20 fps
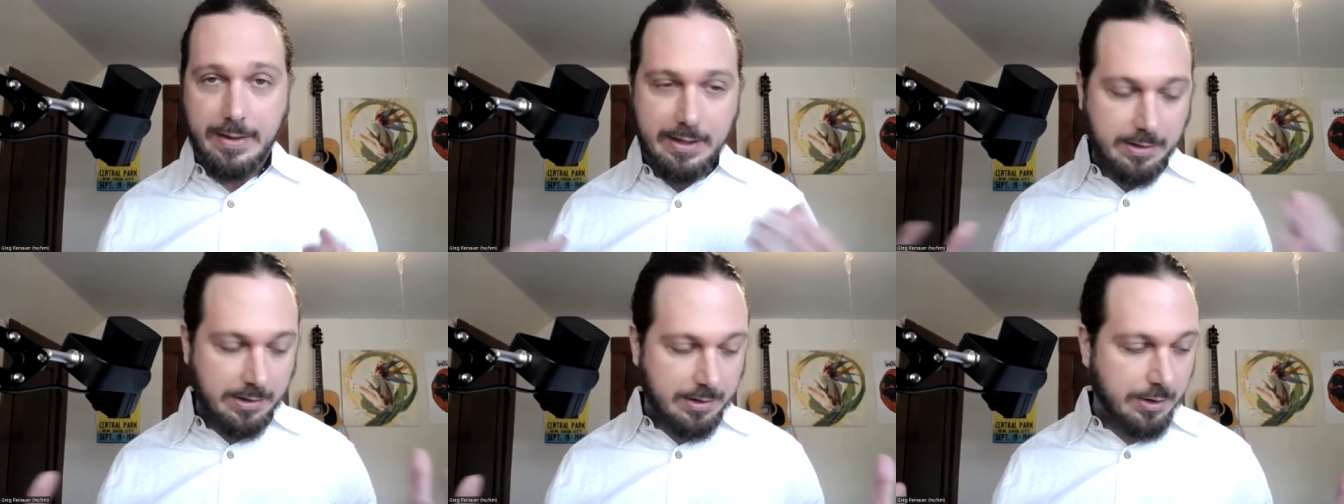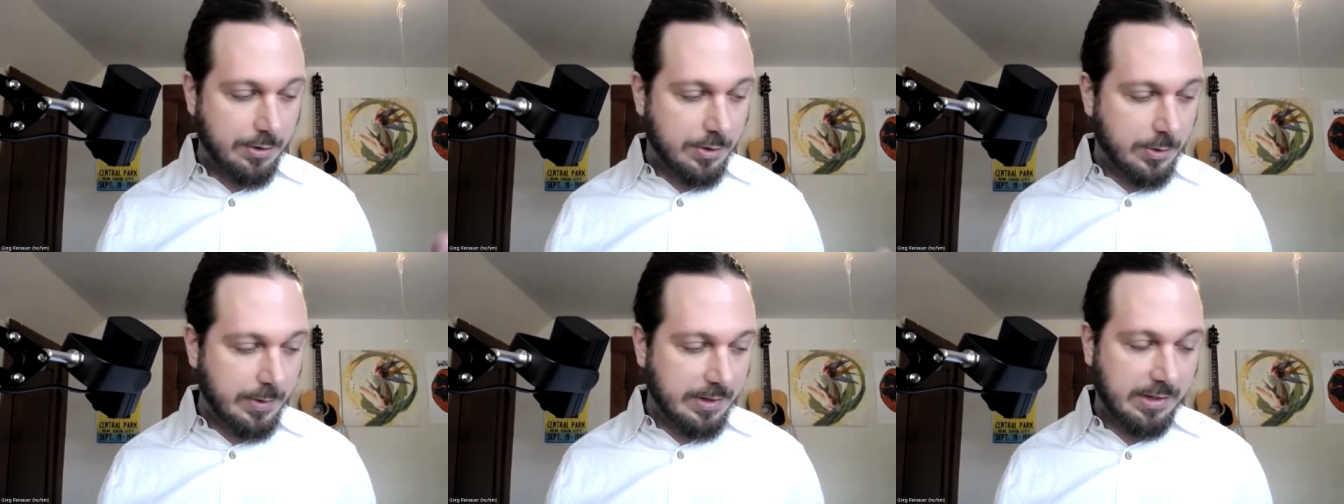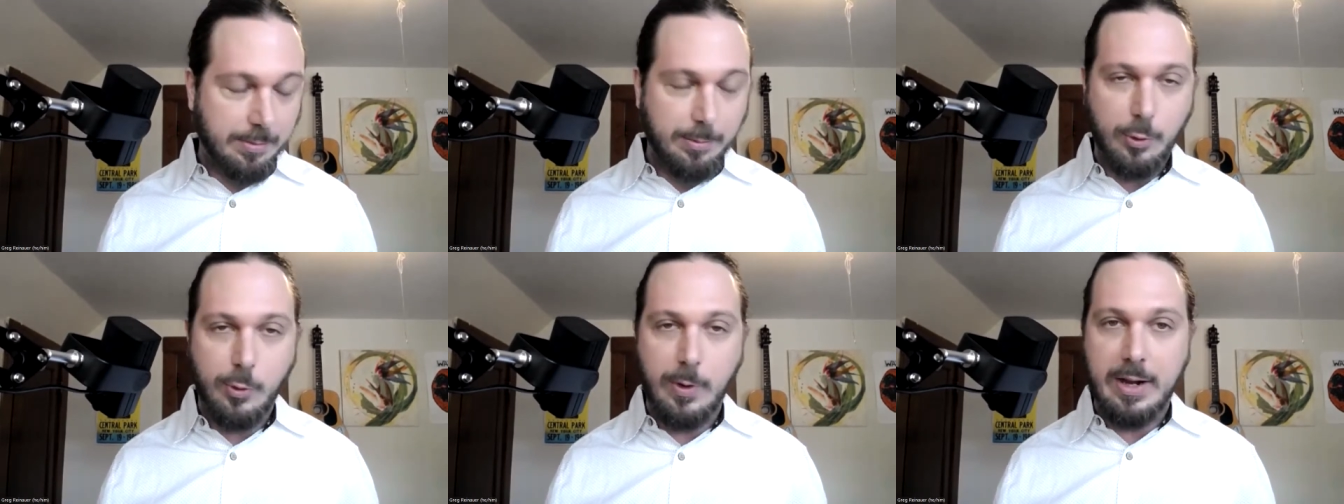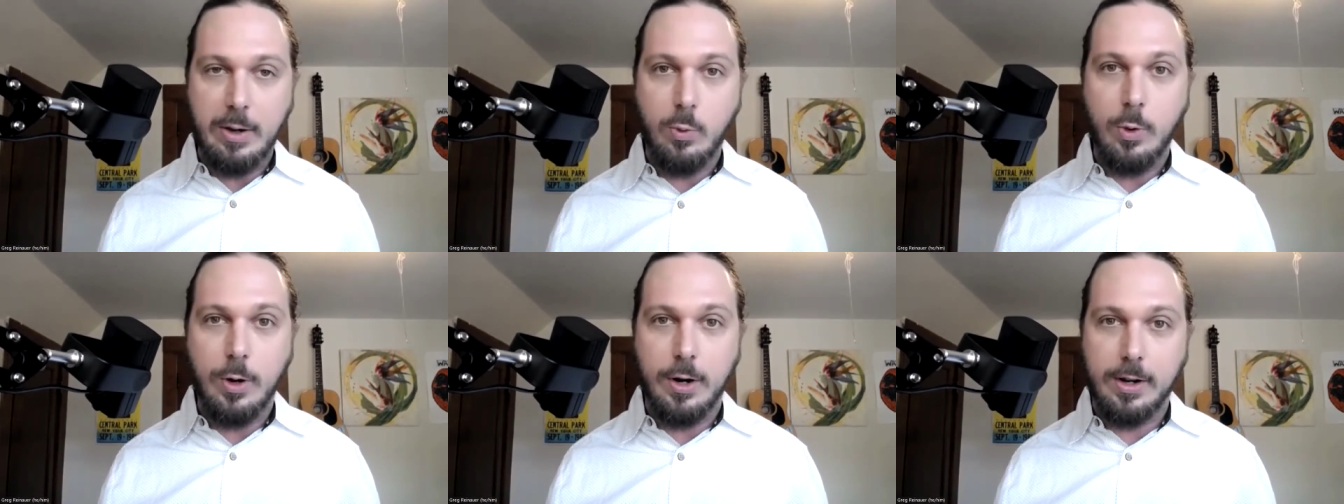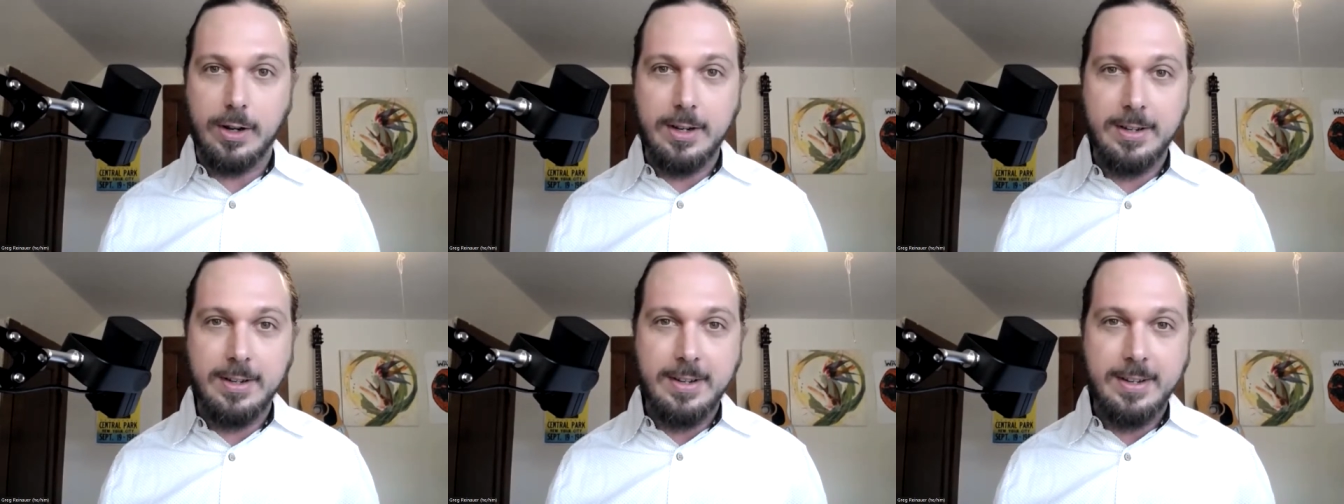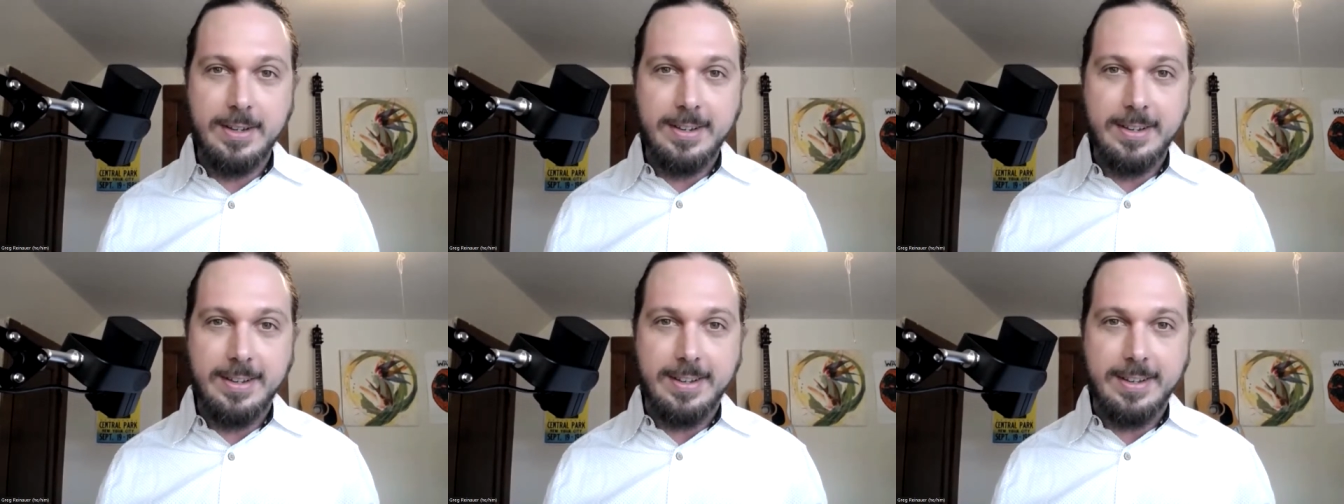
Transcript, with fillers: And you're doing some great work